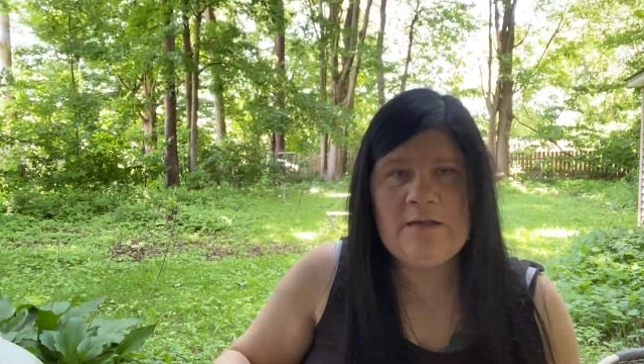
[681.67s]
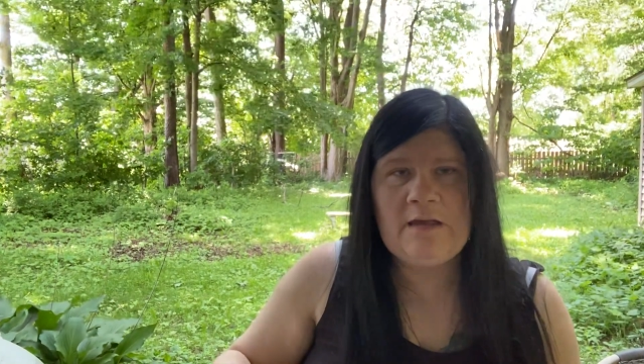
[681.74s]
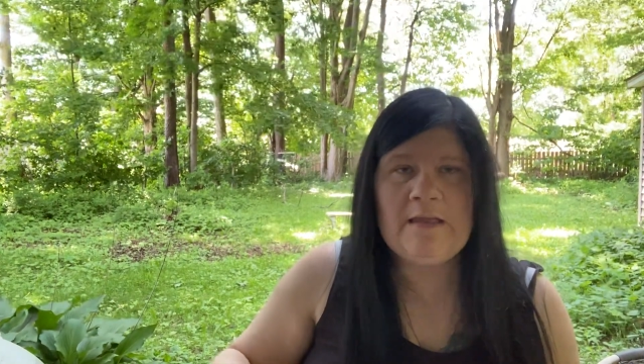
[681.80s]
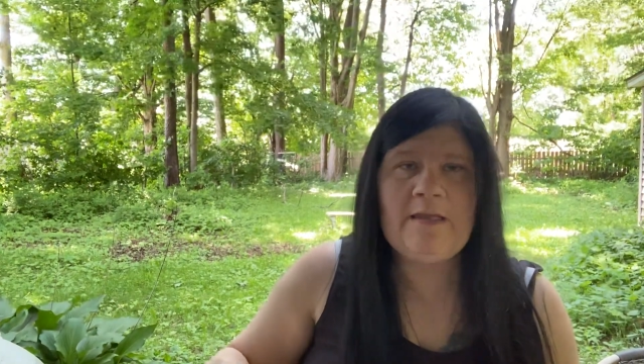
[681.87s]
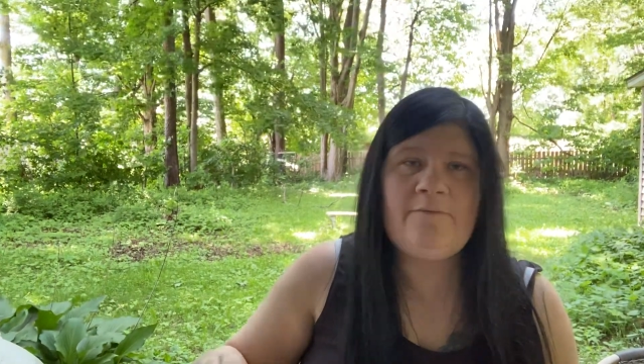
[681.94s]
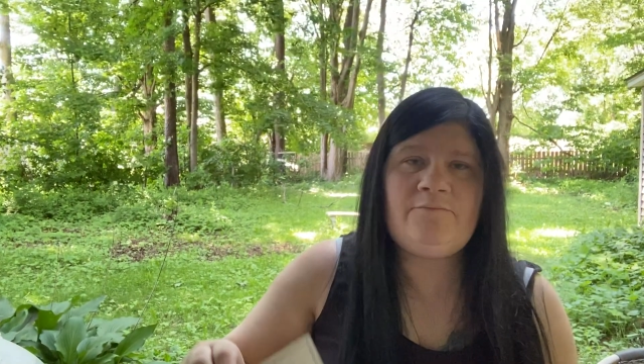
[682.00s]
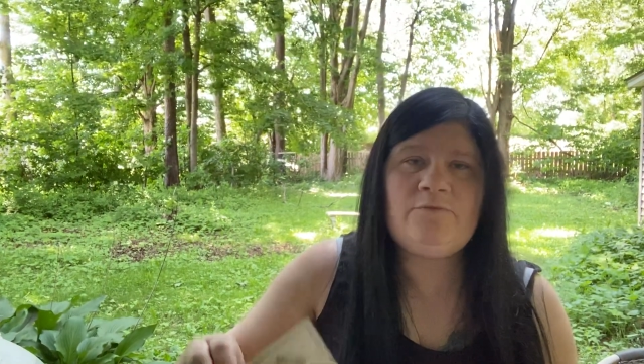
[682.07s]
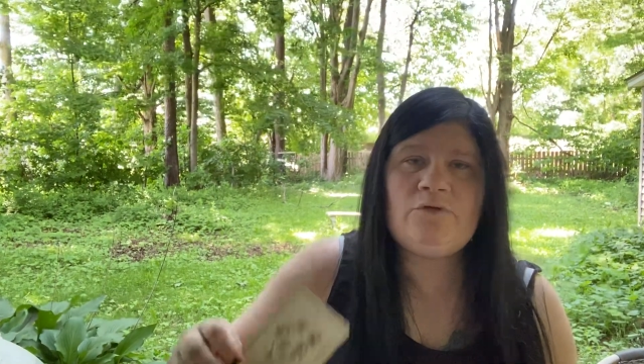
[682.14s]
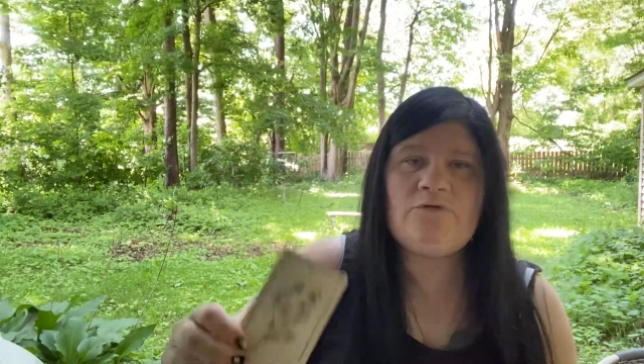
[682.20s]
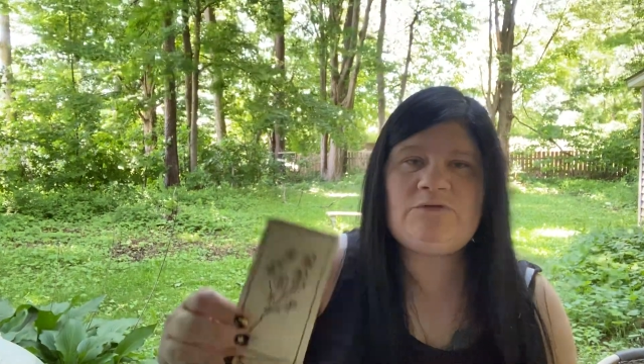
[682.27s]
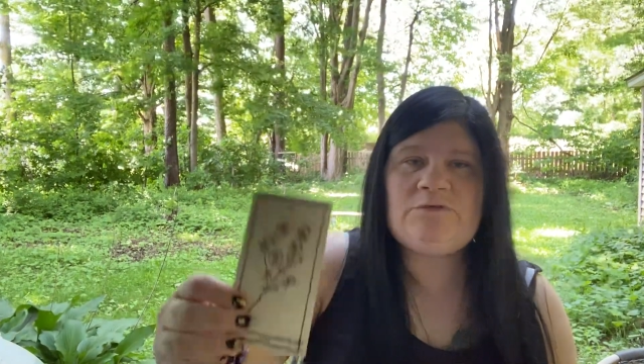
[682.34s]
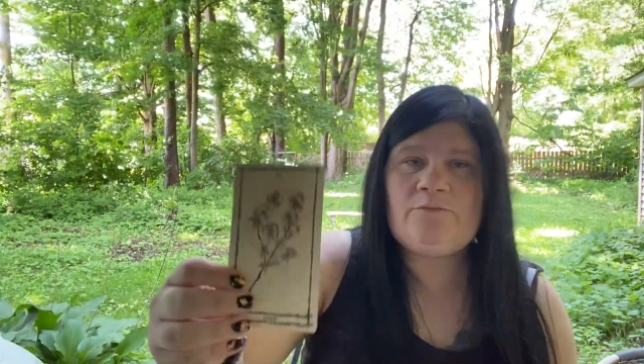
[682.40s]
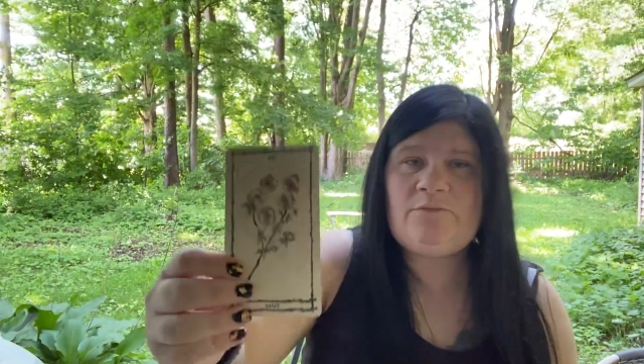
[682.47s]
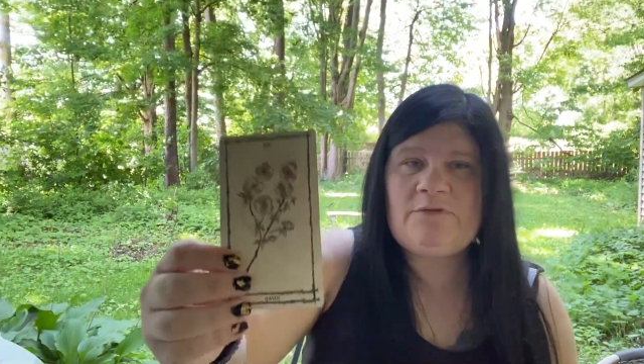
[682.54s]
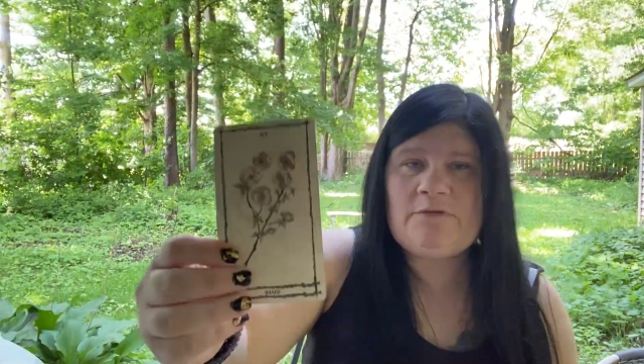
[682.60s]
I have
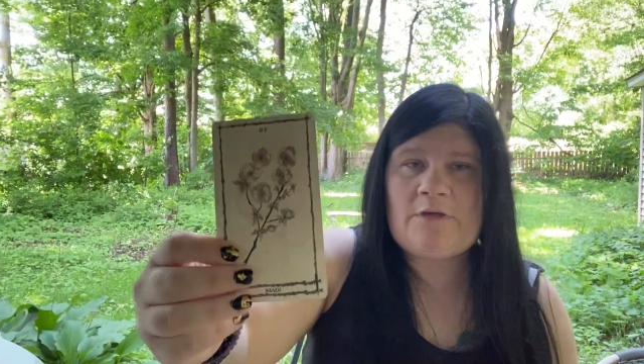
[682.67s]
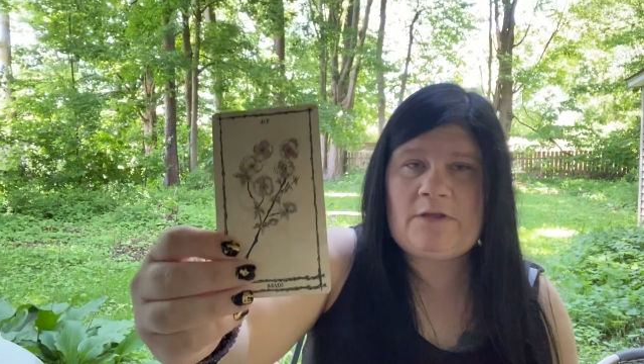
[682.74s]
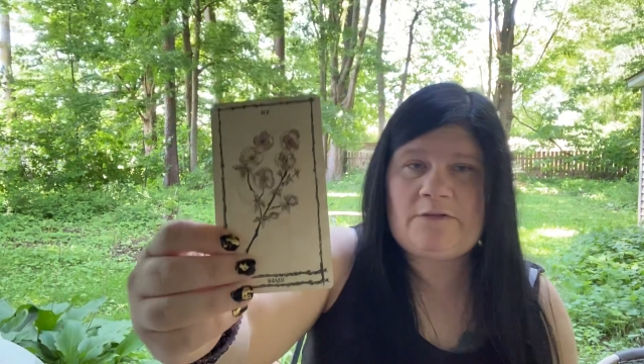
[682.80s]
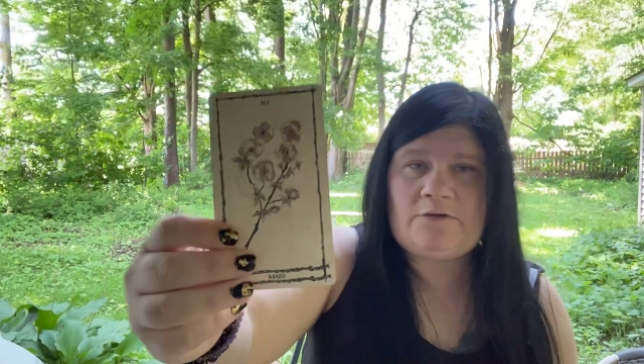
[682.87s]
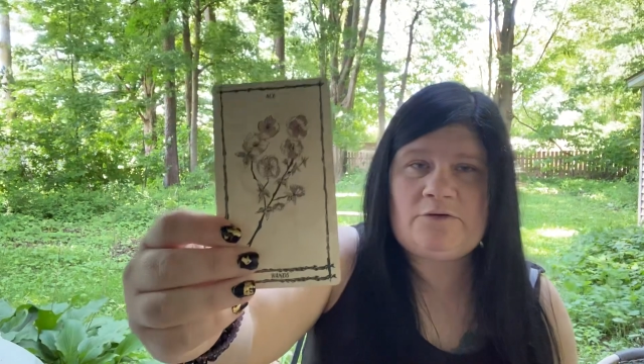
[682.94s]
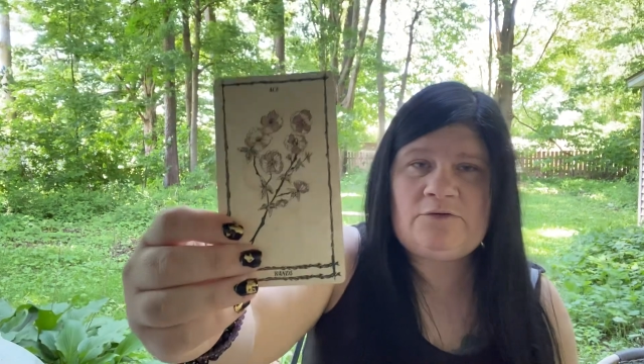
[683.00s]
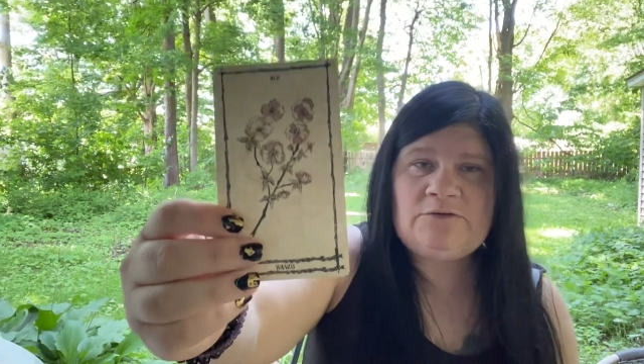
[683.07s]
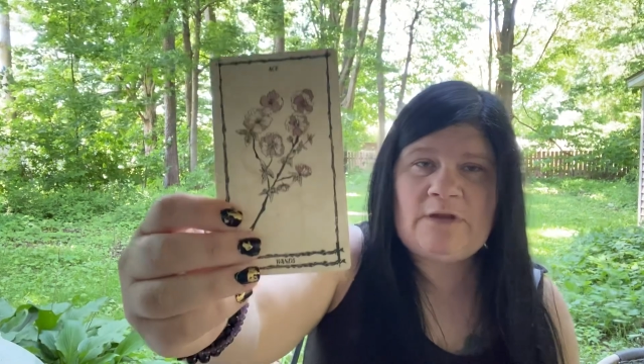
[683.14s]
used it with others.